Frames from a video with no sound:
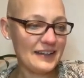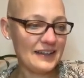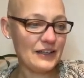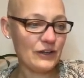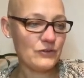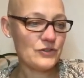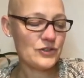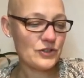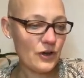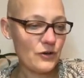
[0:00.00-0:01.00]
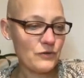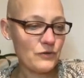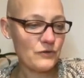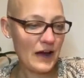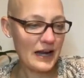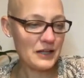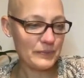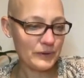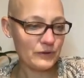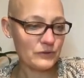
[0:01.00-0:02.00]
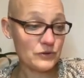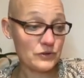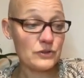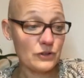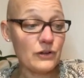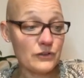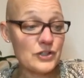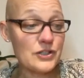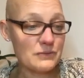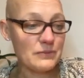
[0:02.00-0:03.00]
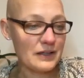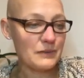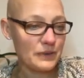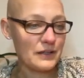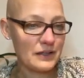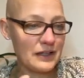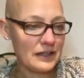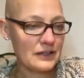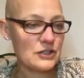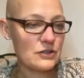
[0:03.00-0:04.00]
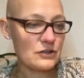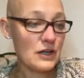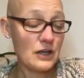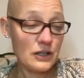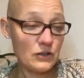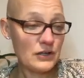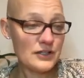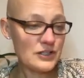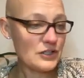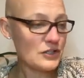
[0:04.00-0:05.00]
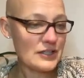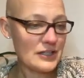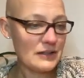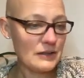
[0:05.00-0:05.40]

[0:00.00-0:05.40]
you know so valuable, not just to me, but like to your listeners